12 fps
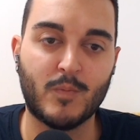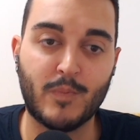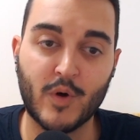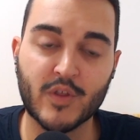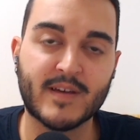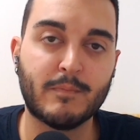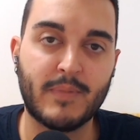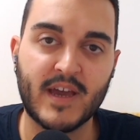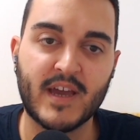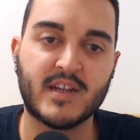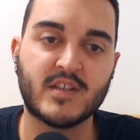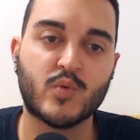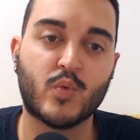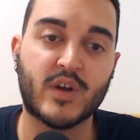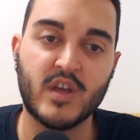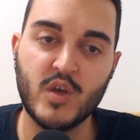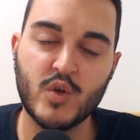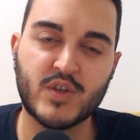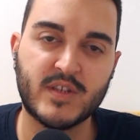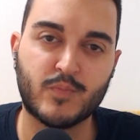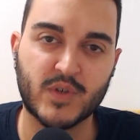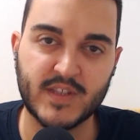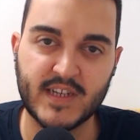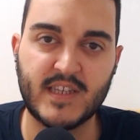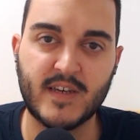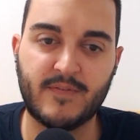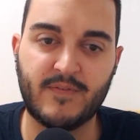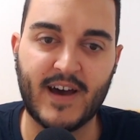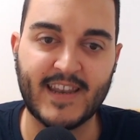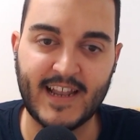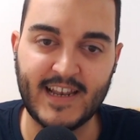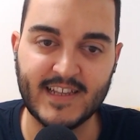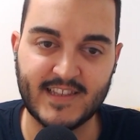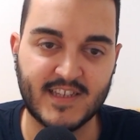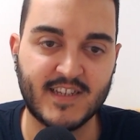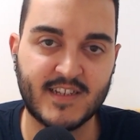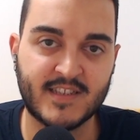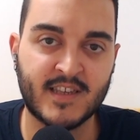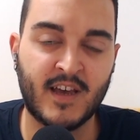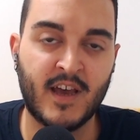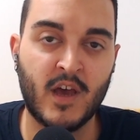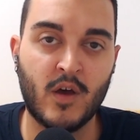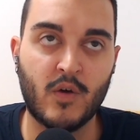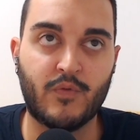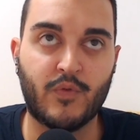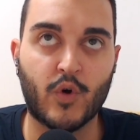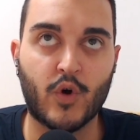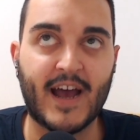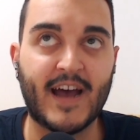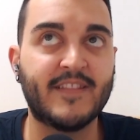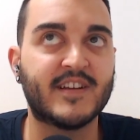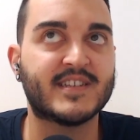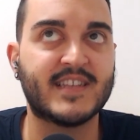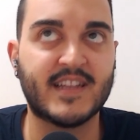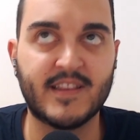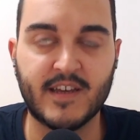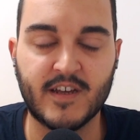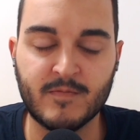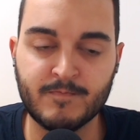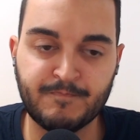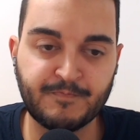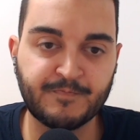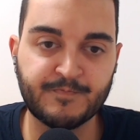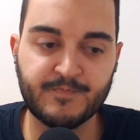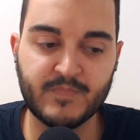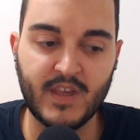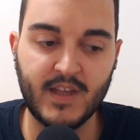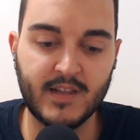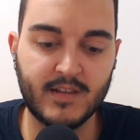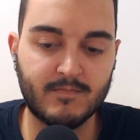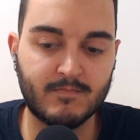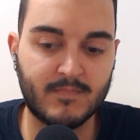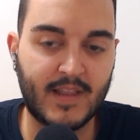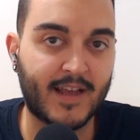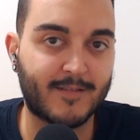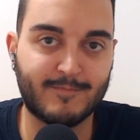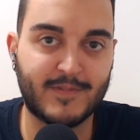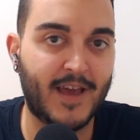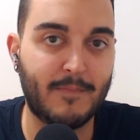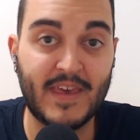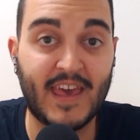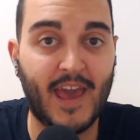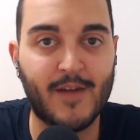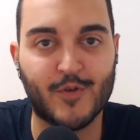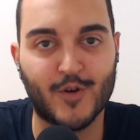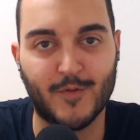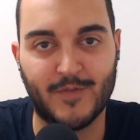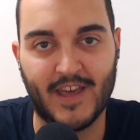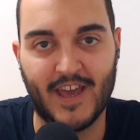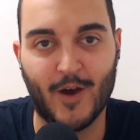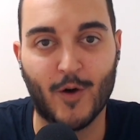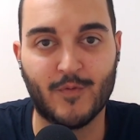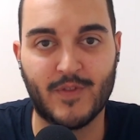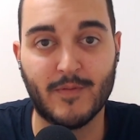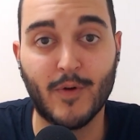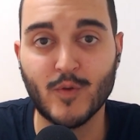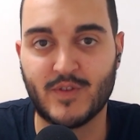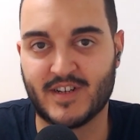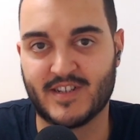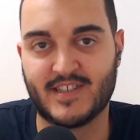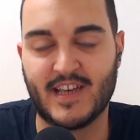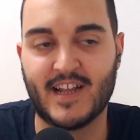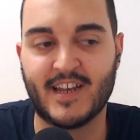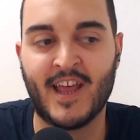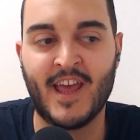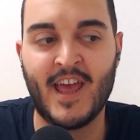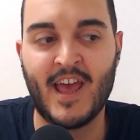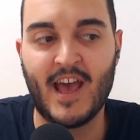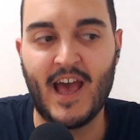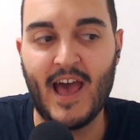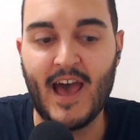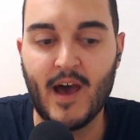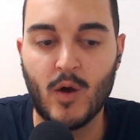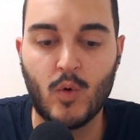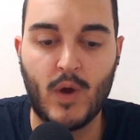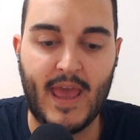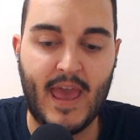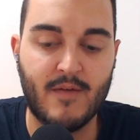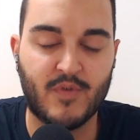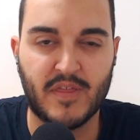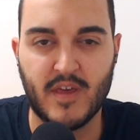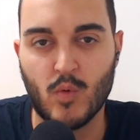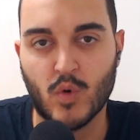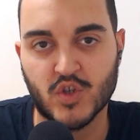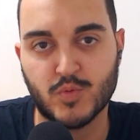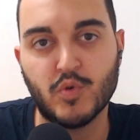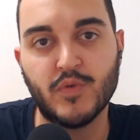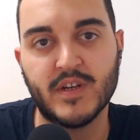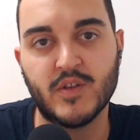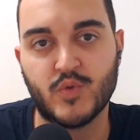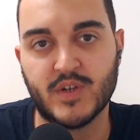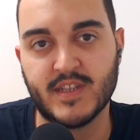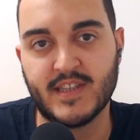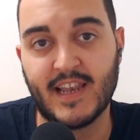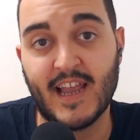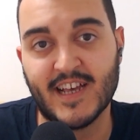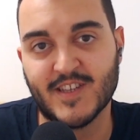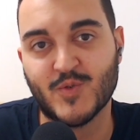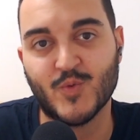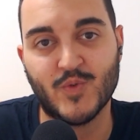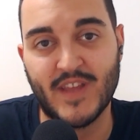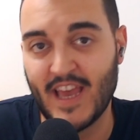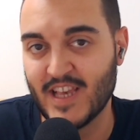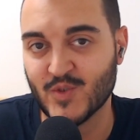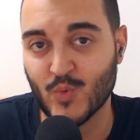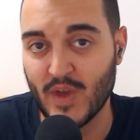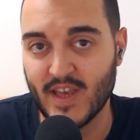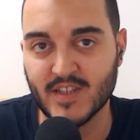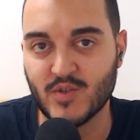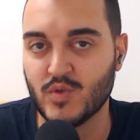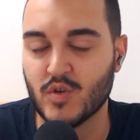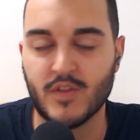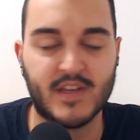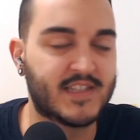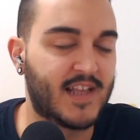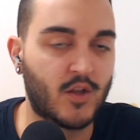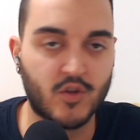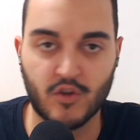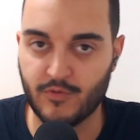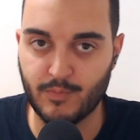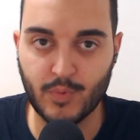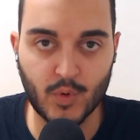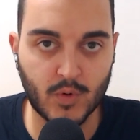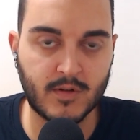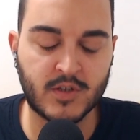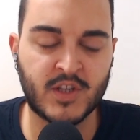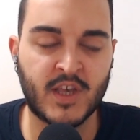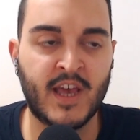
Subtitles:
both campaigns were using predictive analytics for understanding like the behavior of the voters and how everything was moving during the last days, weeks. There's a lot of polls